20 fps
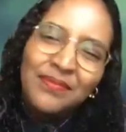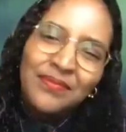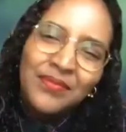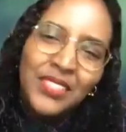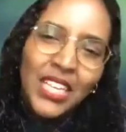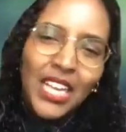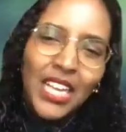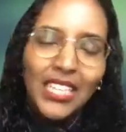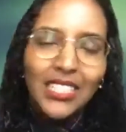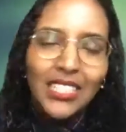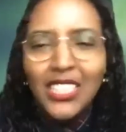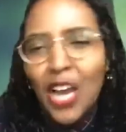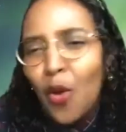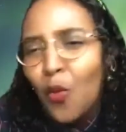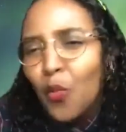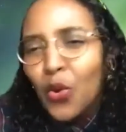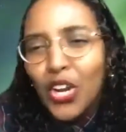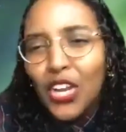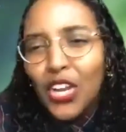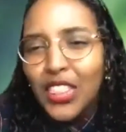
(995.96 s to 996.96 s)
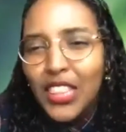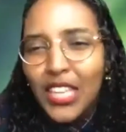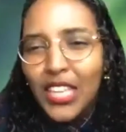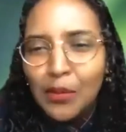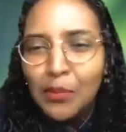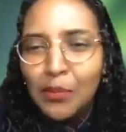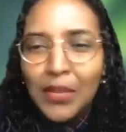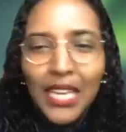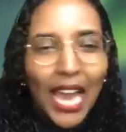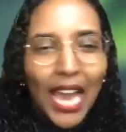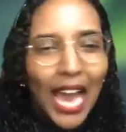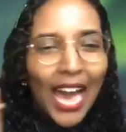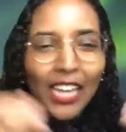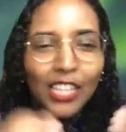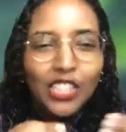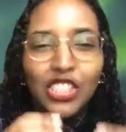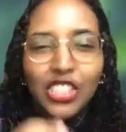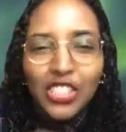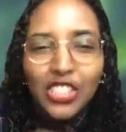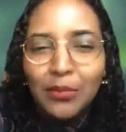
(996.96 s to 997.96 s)
it's not worth like me
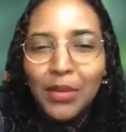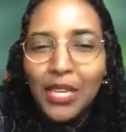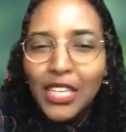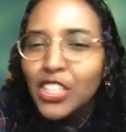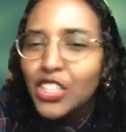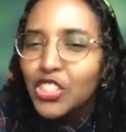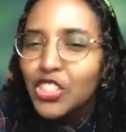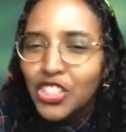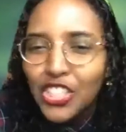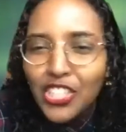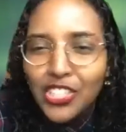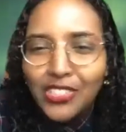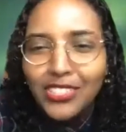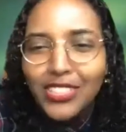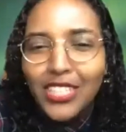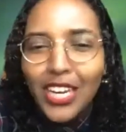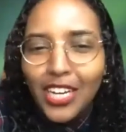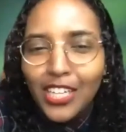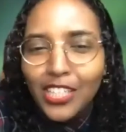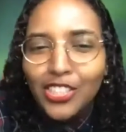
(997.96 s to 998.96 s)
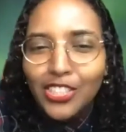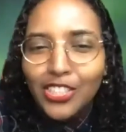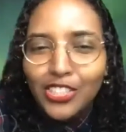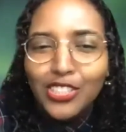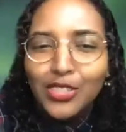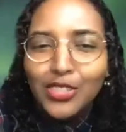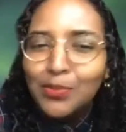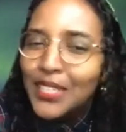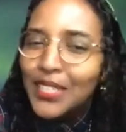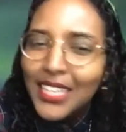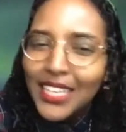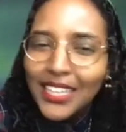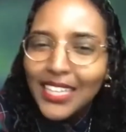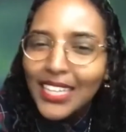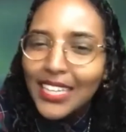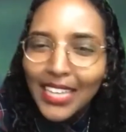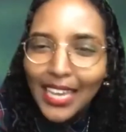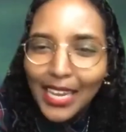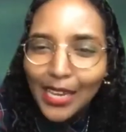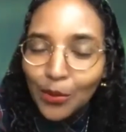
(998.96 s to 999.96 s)
actually making sure this character is speaking the
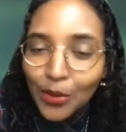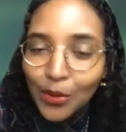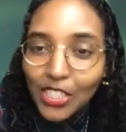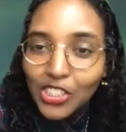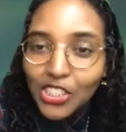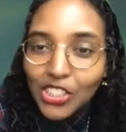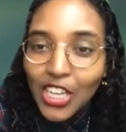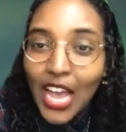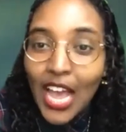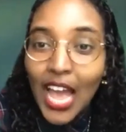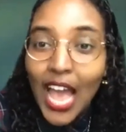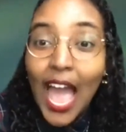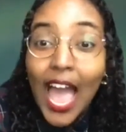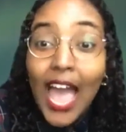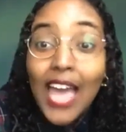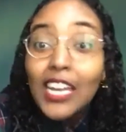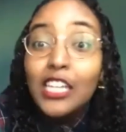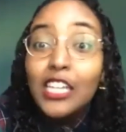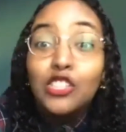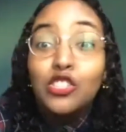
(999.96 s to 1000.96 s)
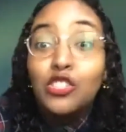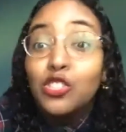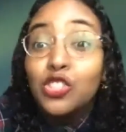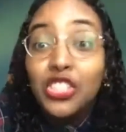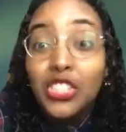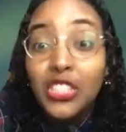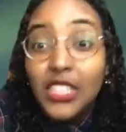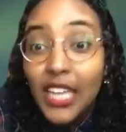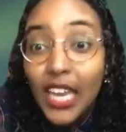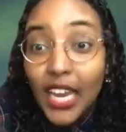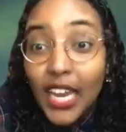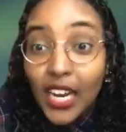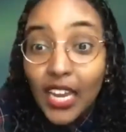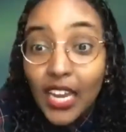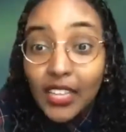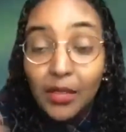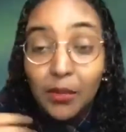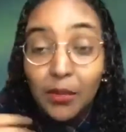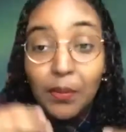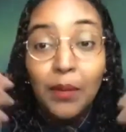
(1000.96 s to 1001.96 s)
language. And it's usually and
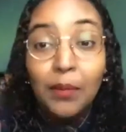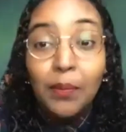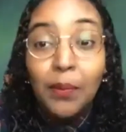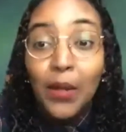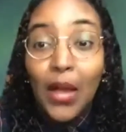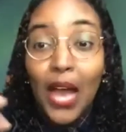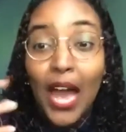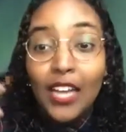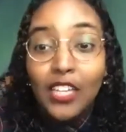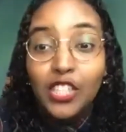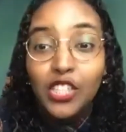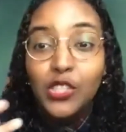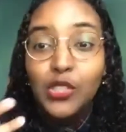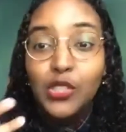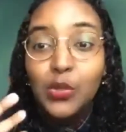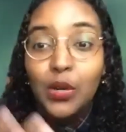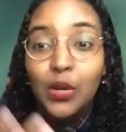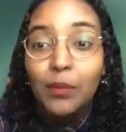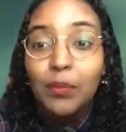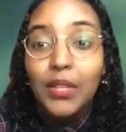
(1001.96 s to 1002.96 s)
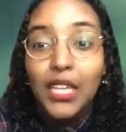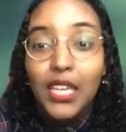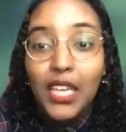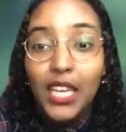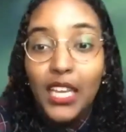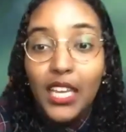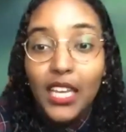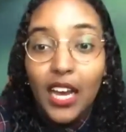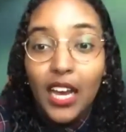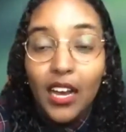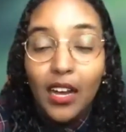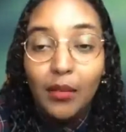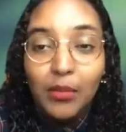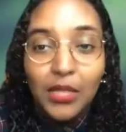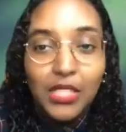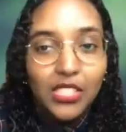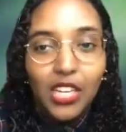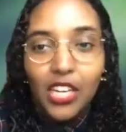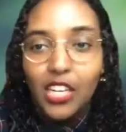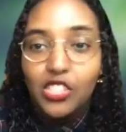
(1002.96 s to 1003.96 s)
the actors who are playing these
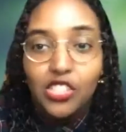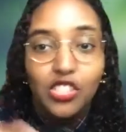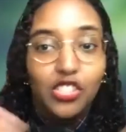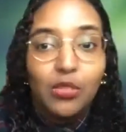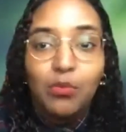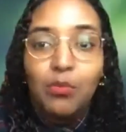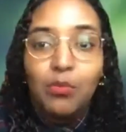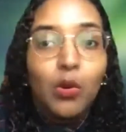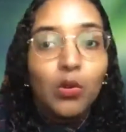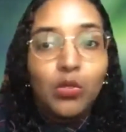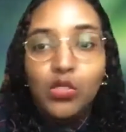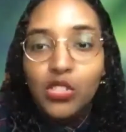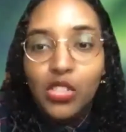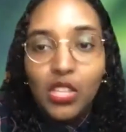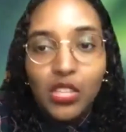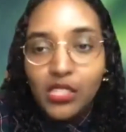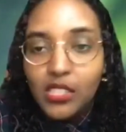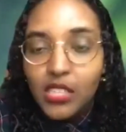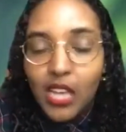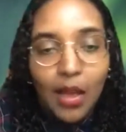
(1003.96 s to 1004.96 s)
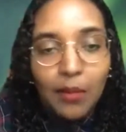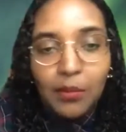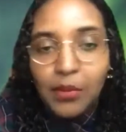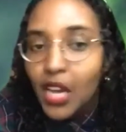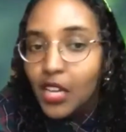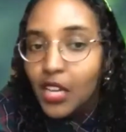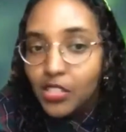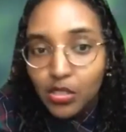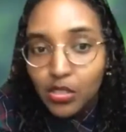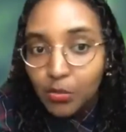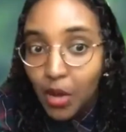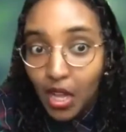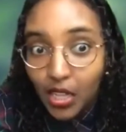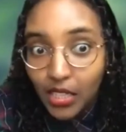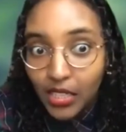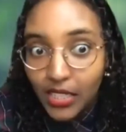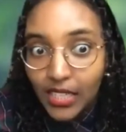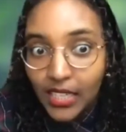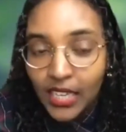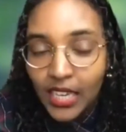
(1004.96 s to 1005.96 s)
characters are most of the time not Somali.